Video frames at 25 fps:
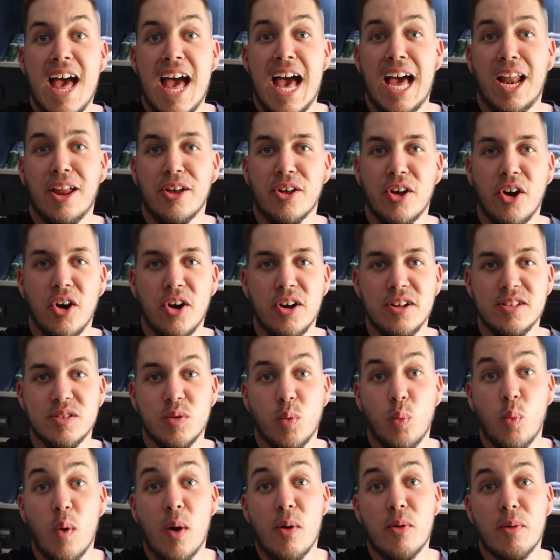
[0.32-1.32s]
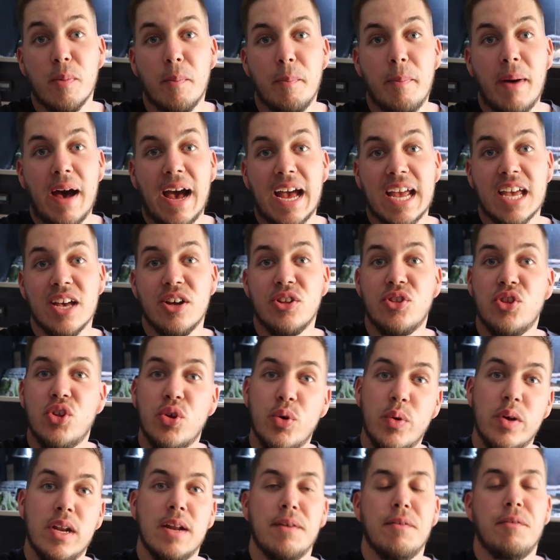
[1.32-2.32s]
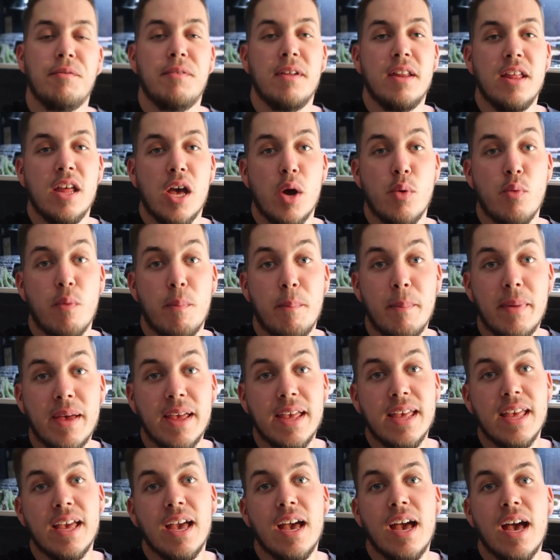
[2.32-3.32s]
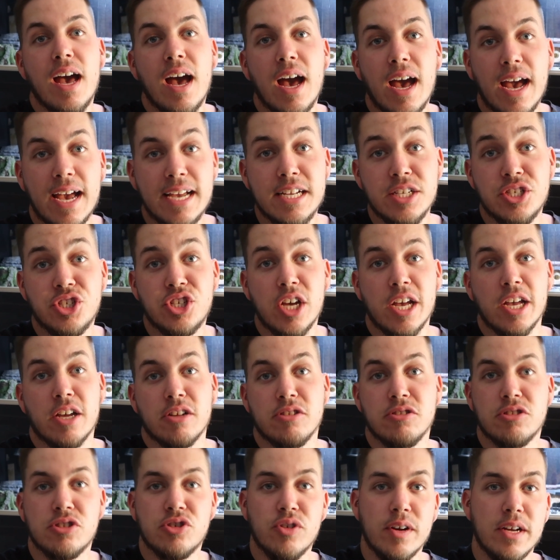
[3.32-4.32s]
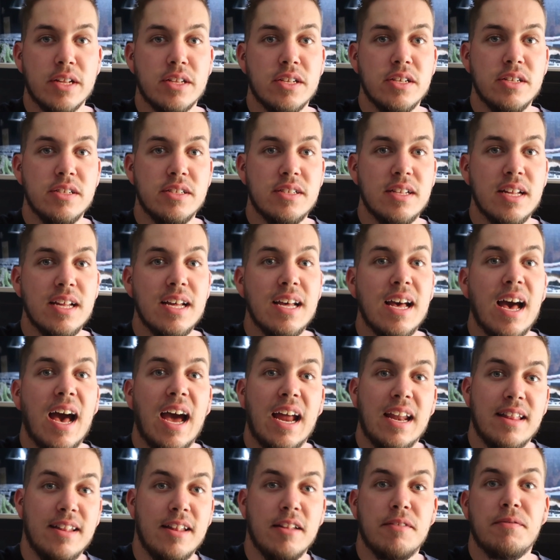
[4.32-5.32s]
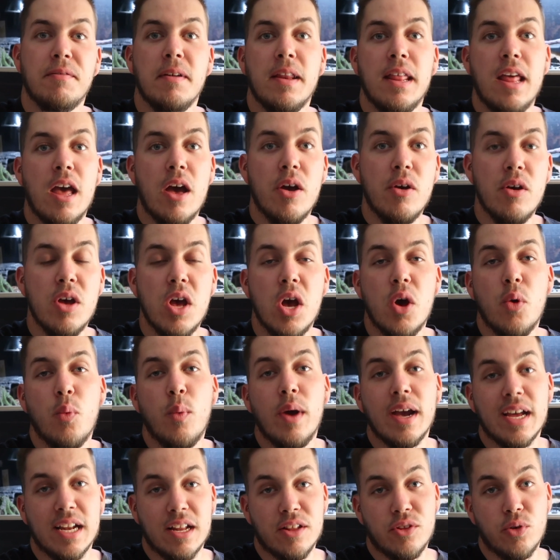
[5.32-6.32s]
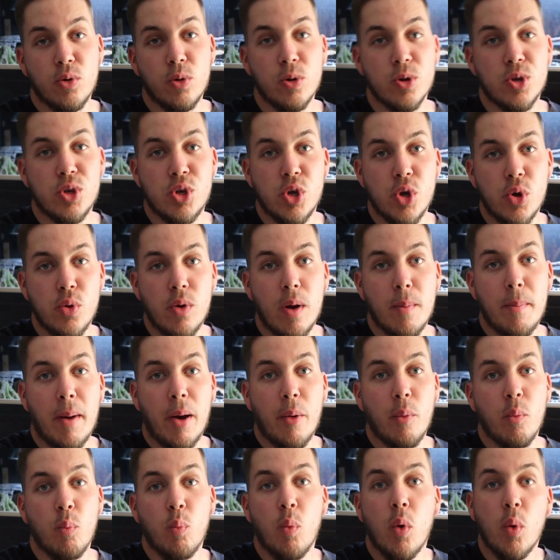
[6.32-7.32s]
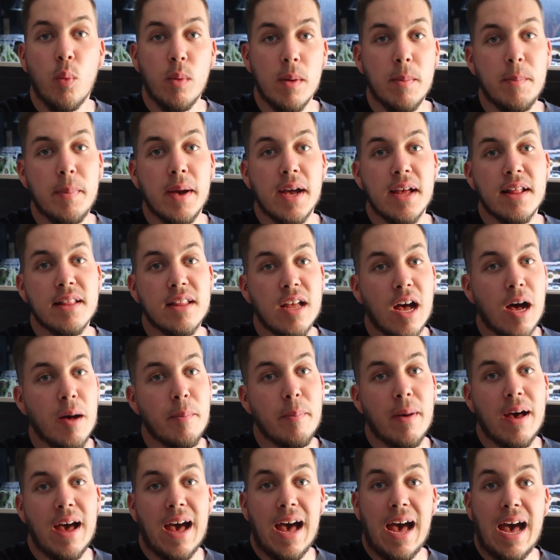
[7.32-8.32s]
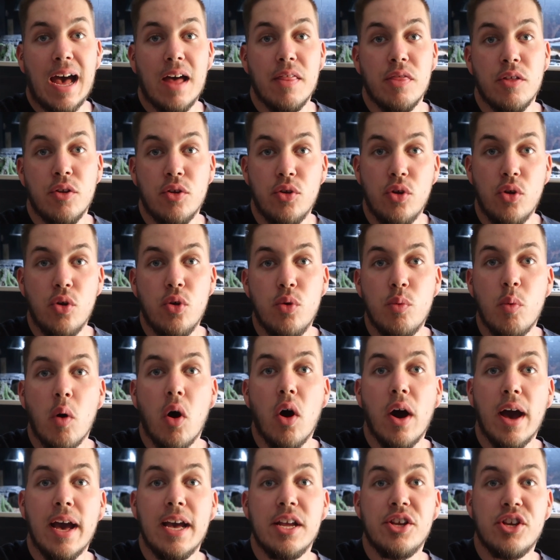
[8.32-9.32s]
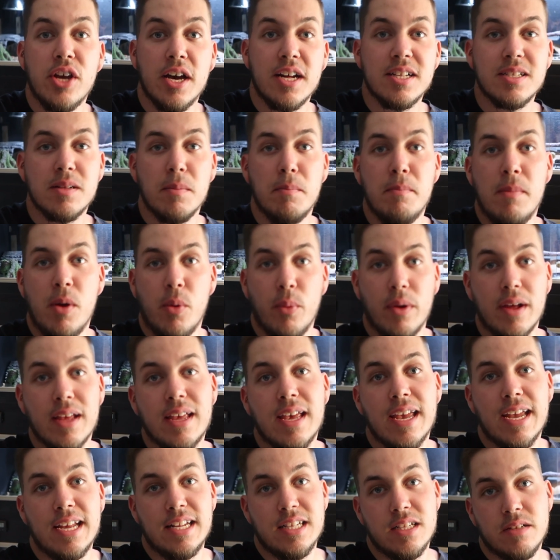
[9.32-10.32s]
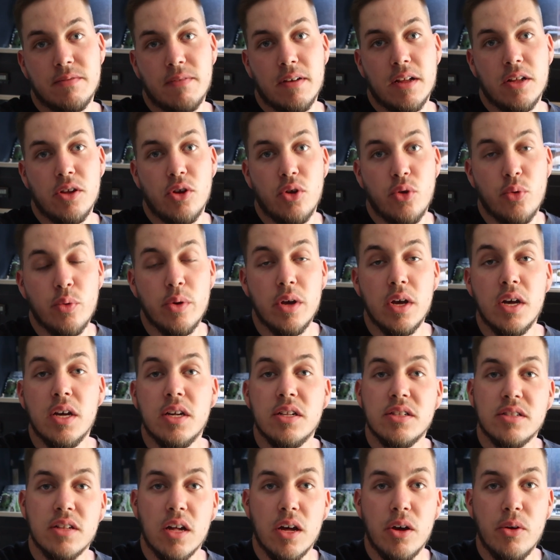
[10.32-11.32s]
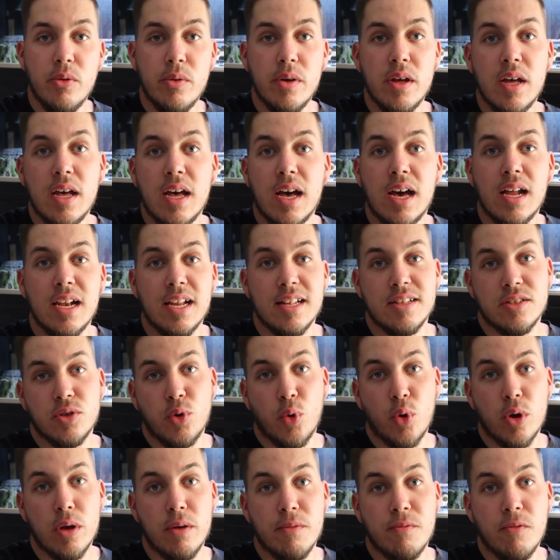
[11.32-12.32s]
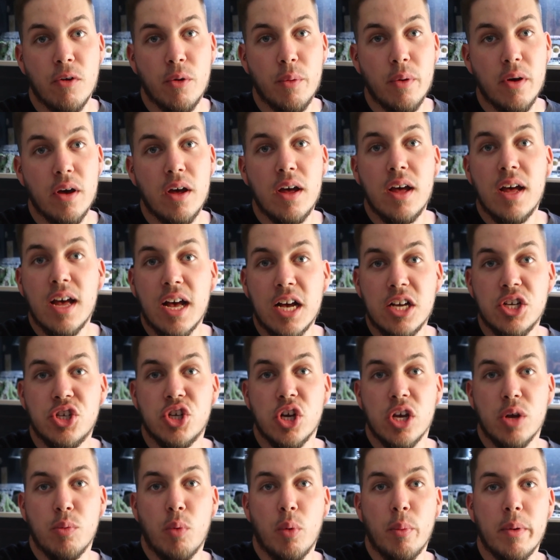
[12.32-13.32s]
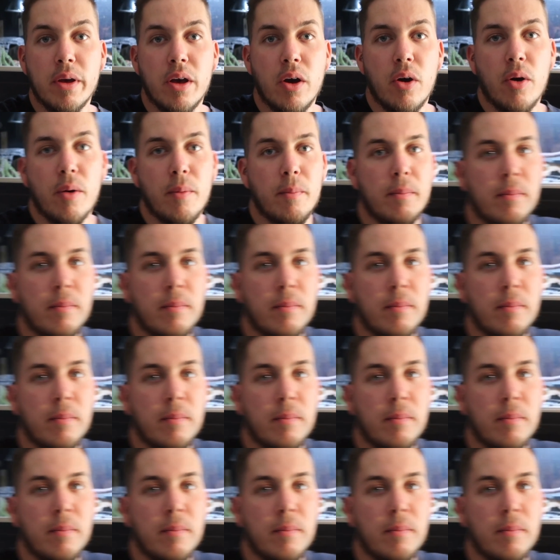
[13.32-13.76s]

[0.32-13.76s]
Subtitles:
Hello guys, welcome back to another video with me, HJ Constrictors, and in this video we're going to talk to you about what we picked up at the new IHS Milton Keynes venue. So let's talk you through it and show you what we got.